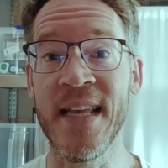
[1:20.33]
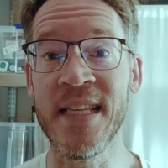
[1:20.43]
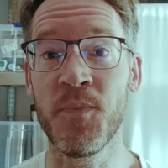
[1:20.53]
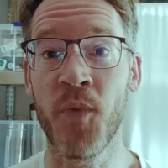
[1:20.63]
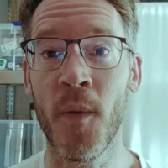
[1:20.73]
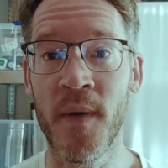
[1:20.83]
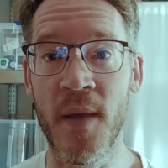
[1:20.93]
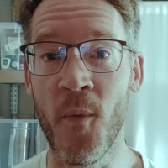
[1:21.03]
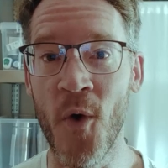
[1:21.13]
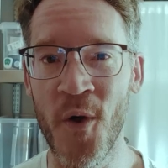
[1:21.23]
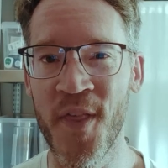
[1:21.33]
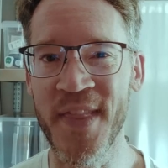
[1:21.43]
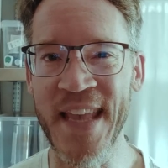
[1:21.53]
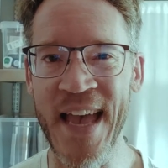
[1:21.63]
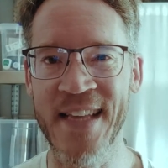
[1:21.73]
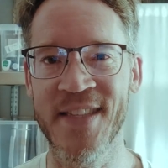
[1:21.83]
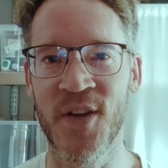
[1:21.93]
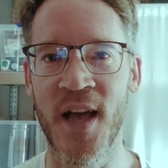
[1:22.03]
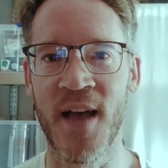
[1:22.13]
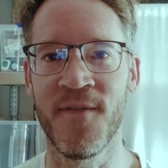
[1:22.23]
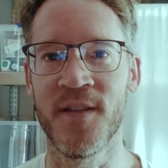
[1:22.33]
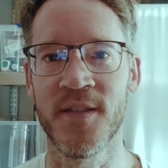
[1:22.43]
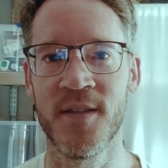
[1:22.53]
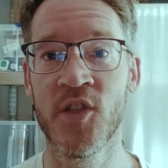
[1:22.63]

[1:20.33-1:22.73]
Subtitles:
is probably worth the extra effort.